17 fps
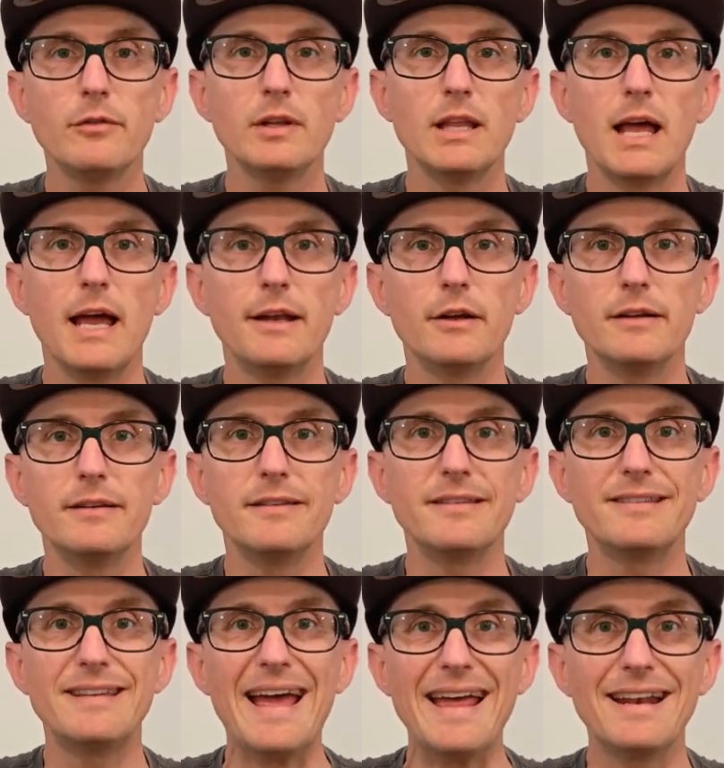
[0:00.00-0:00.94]
relied on
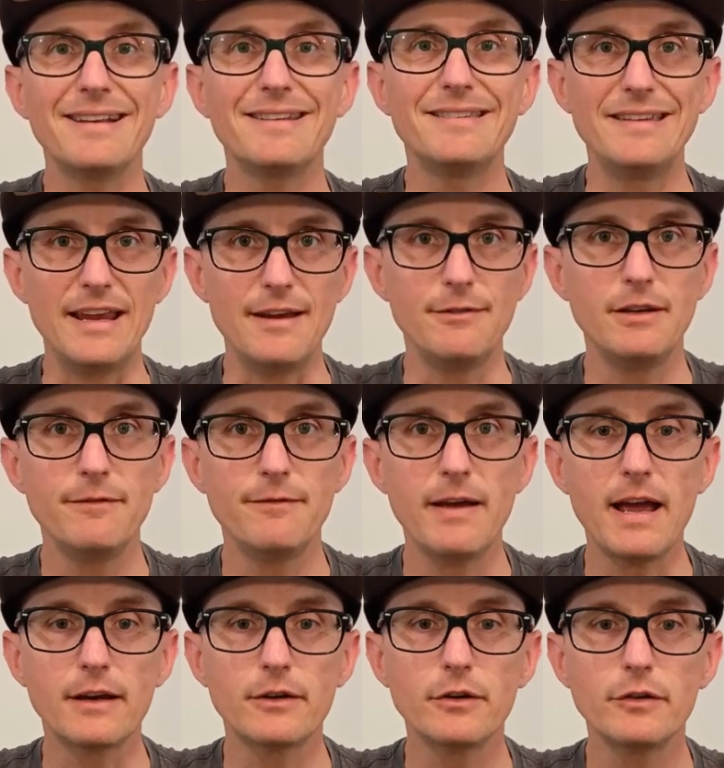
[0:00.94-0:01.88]
static safety
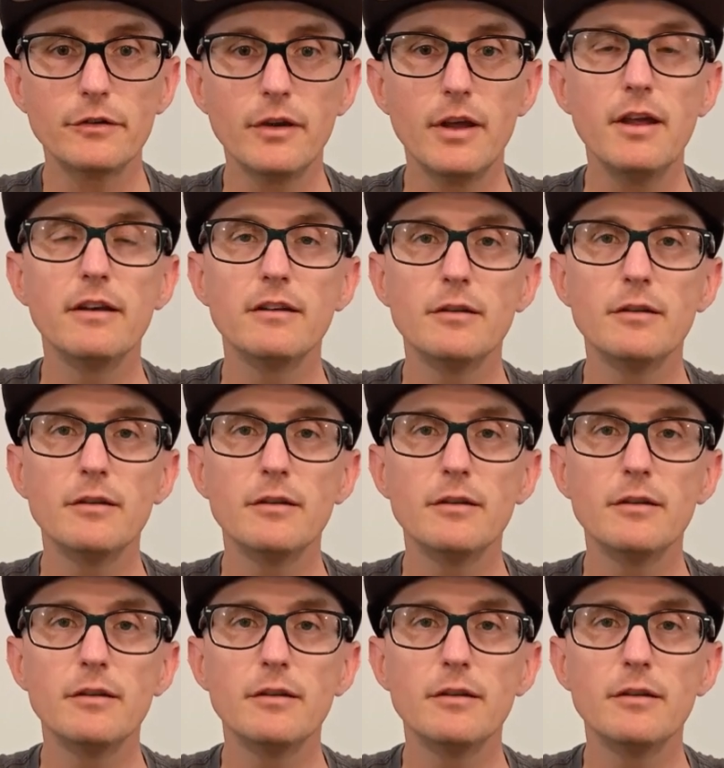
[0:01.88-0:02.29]
factors